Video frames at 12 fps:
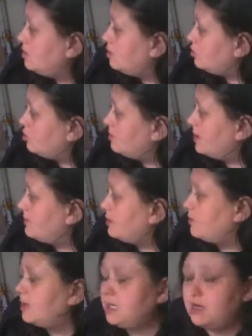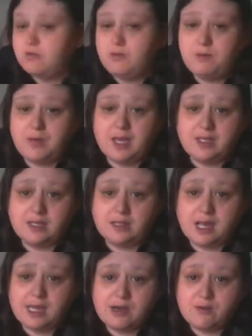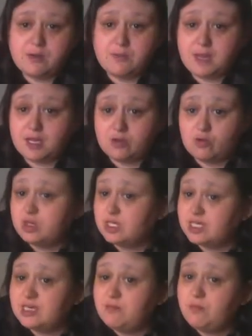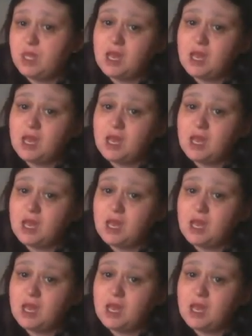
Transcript: She'll maybe go into her wee bed and lie in her wee bed and go to sleep.